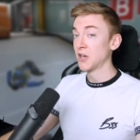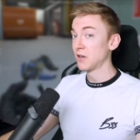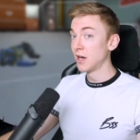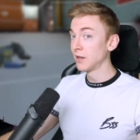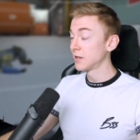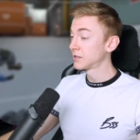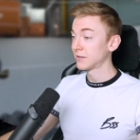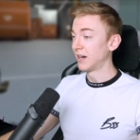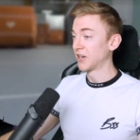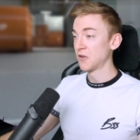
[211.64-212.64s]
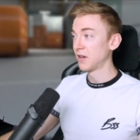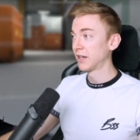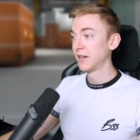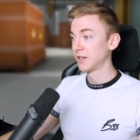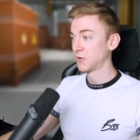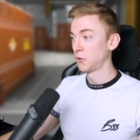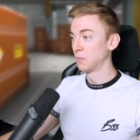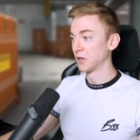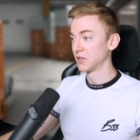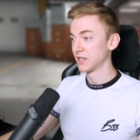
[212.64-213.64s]
I don't like this. I don't like it at all
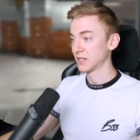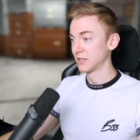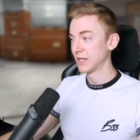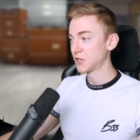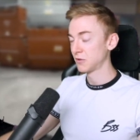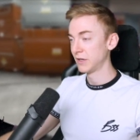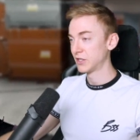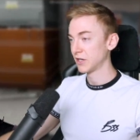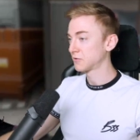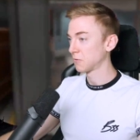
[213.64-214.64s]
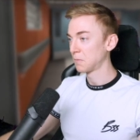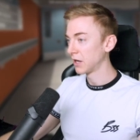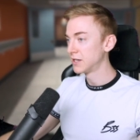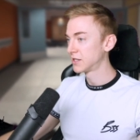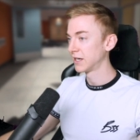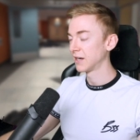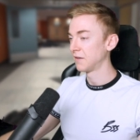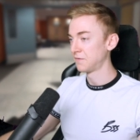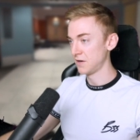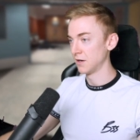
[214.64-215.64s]
because it's literally just replacing
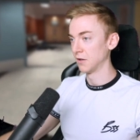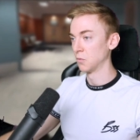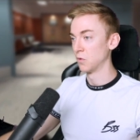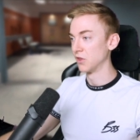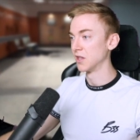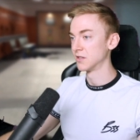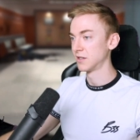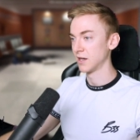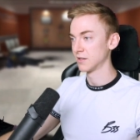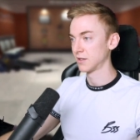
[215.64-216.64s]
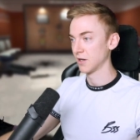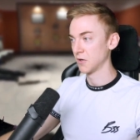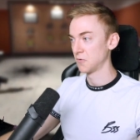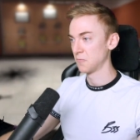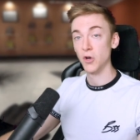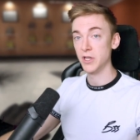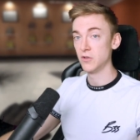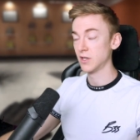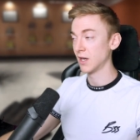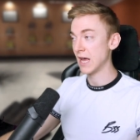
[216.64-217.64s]
a file within CSGO, not
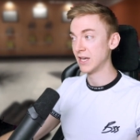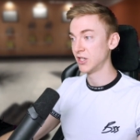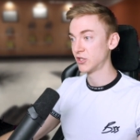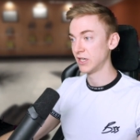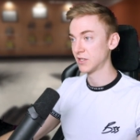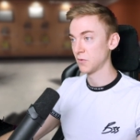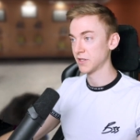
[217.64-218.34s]
using any cheats